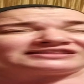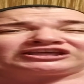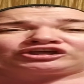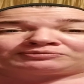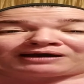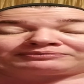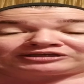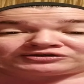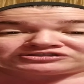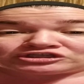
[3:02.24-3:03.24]
think you could
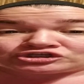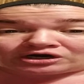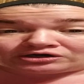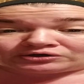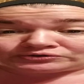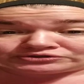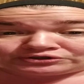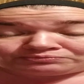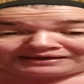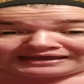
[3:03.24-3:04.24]
probably use the charcoal
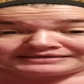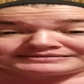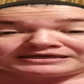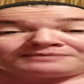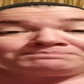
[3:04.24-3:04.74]
toothpaste